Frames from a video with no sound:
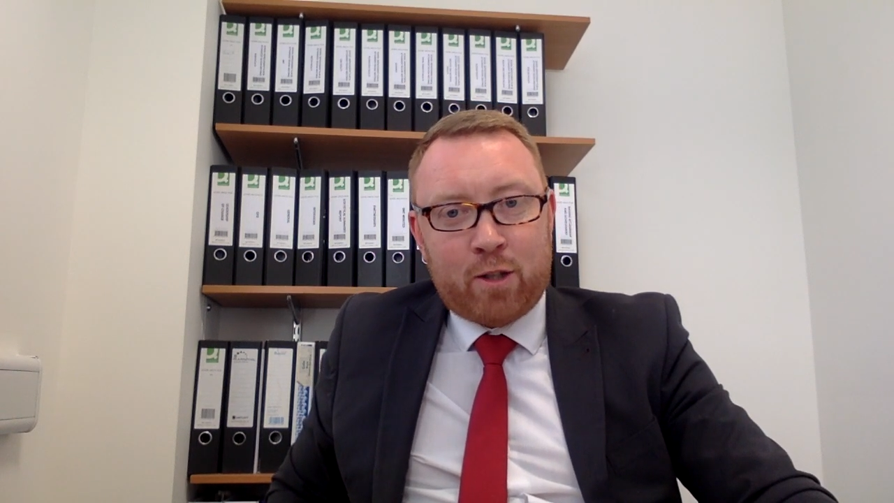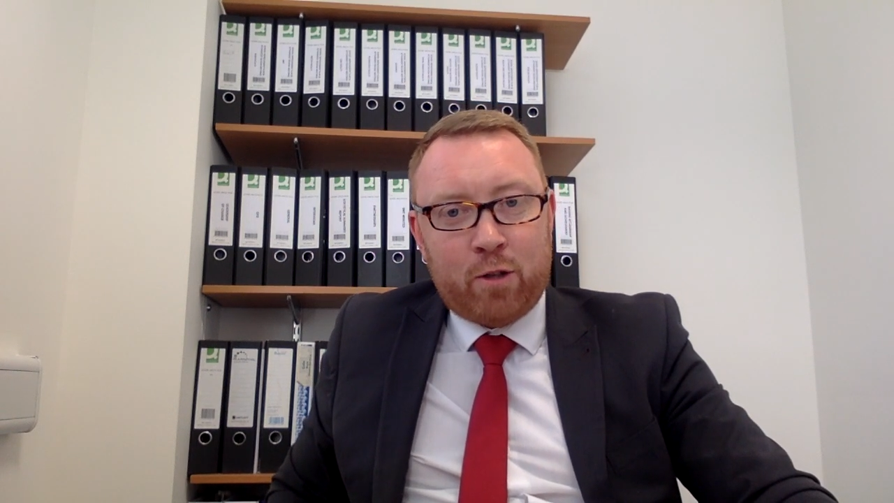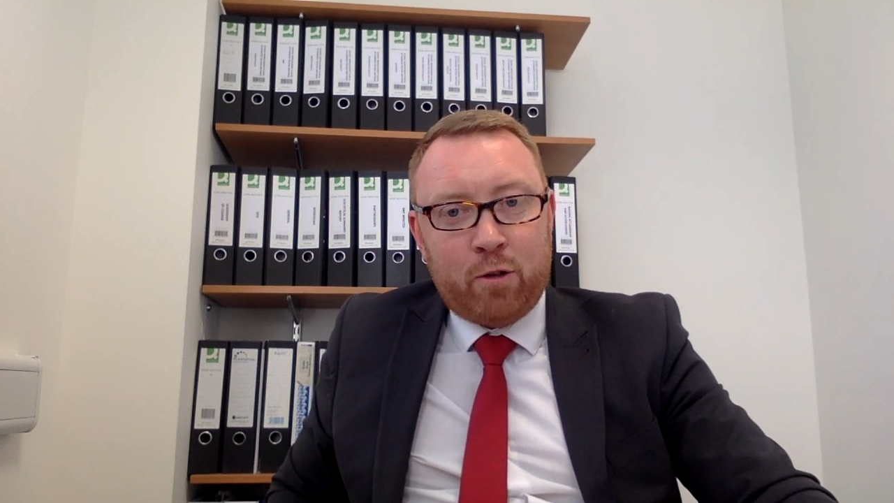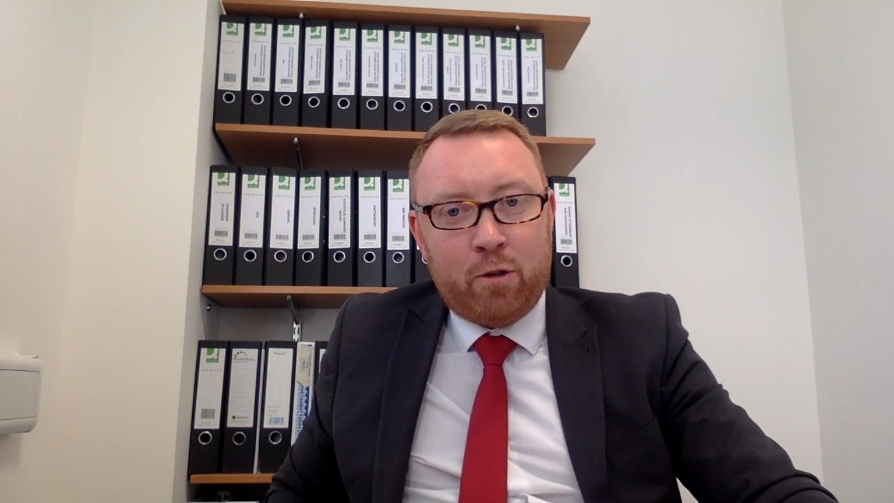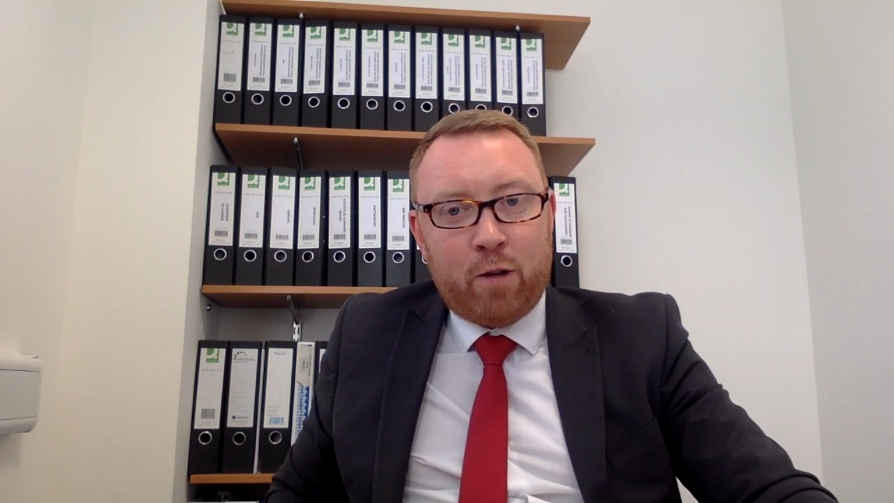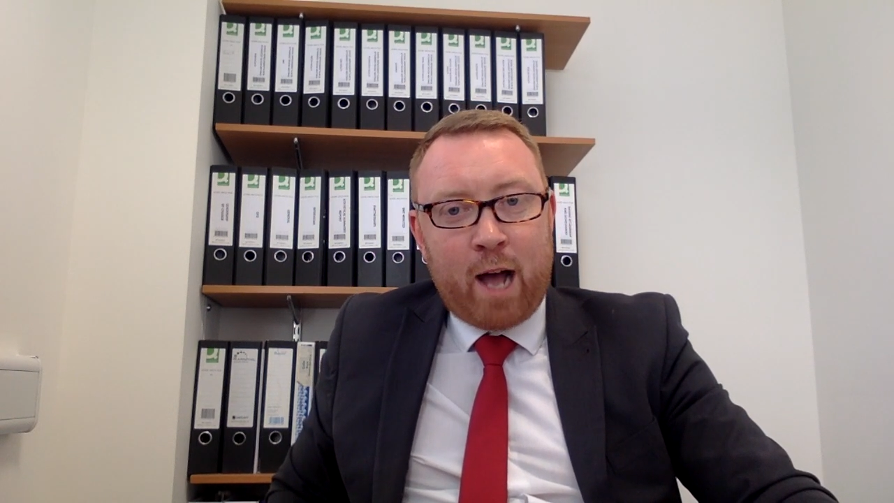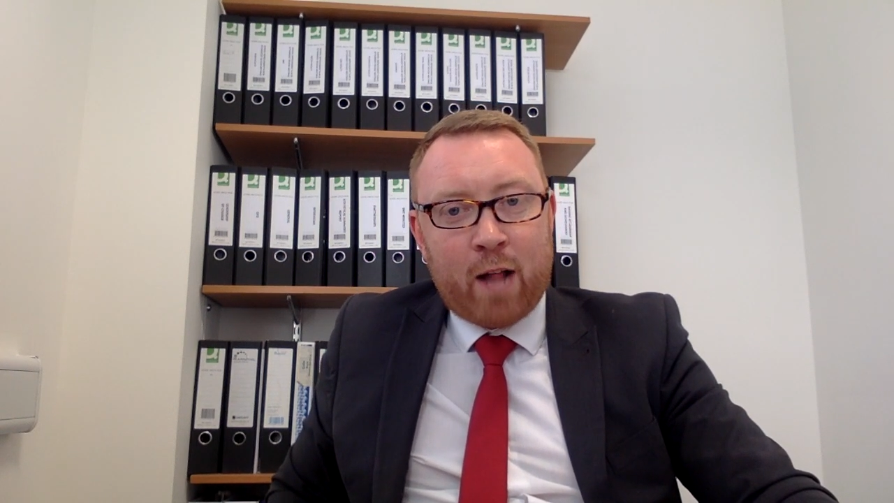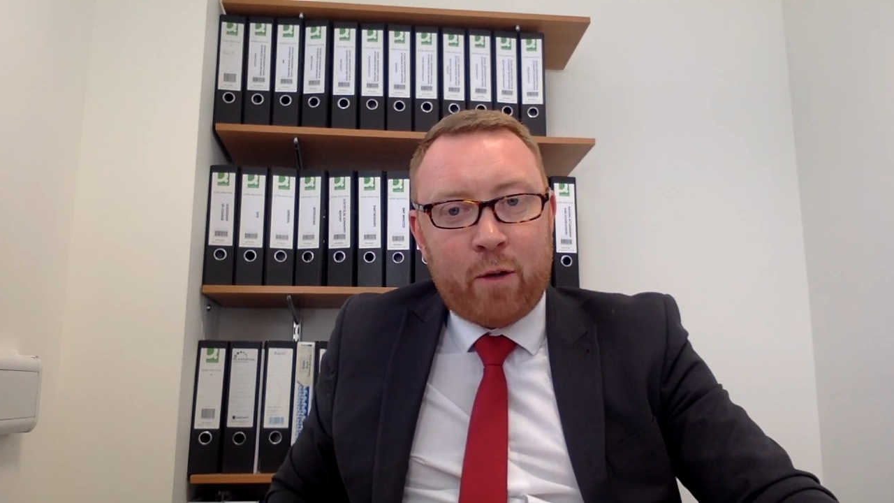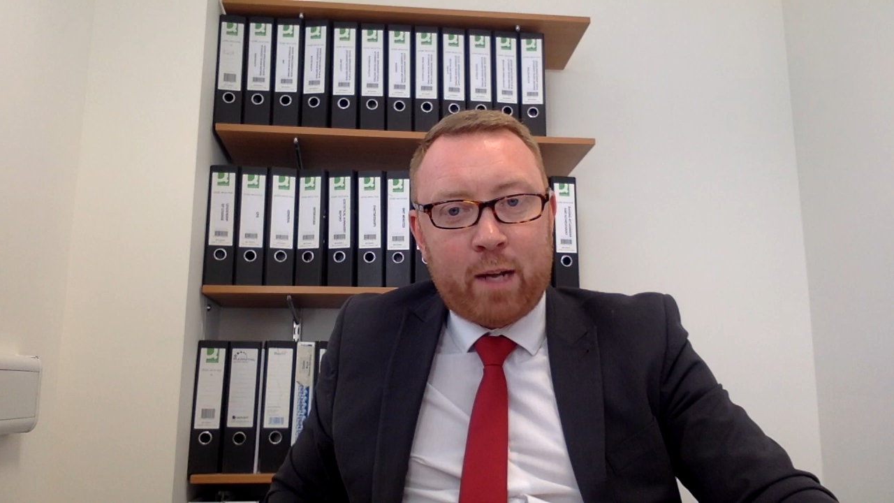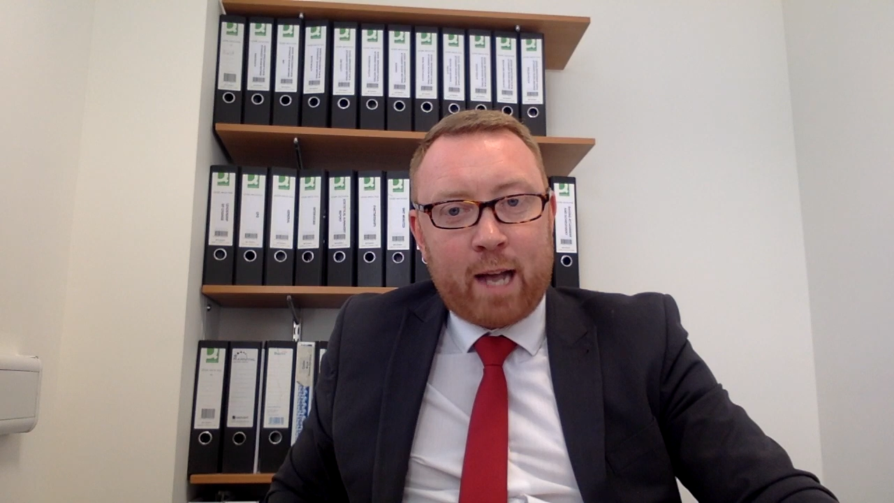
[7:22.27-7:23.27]
to
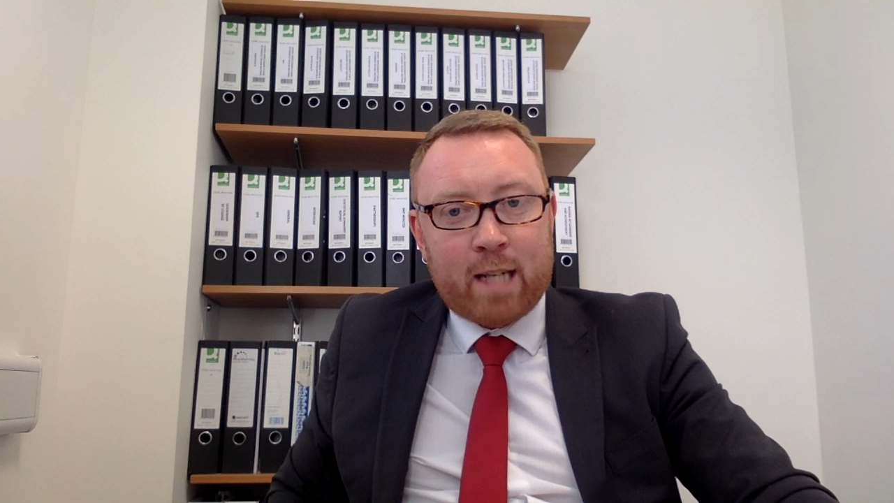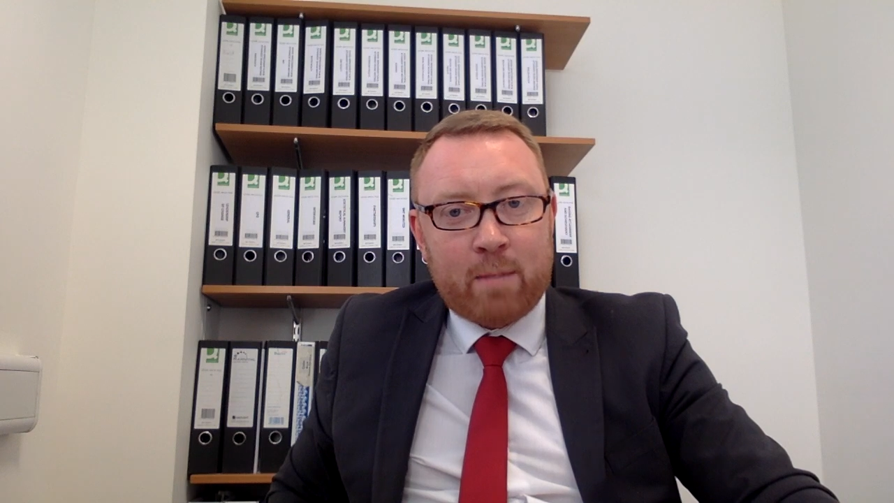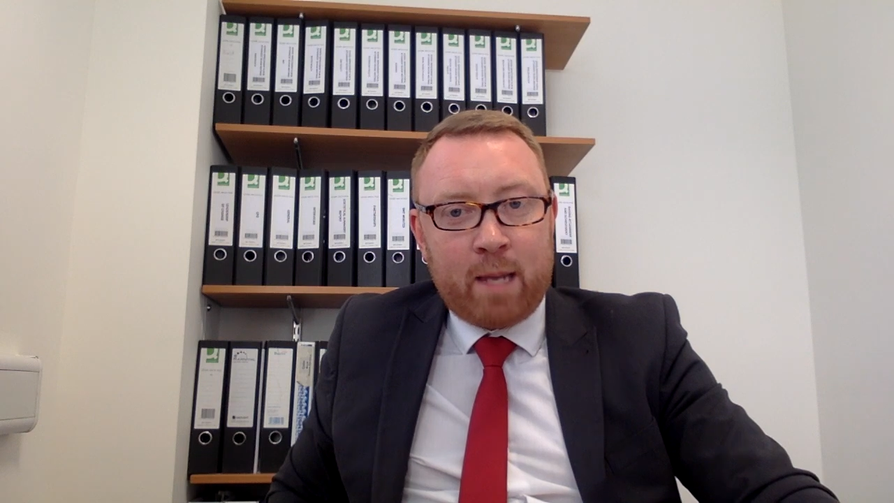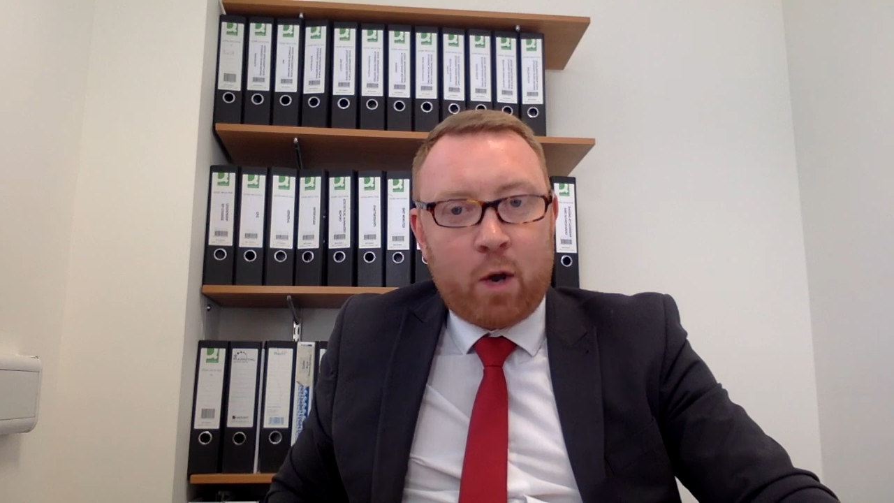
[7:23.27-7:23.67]
Alloa Academy.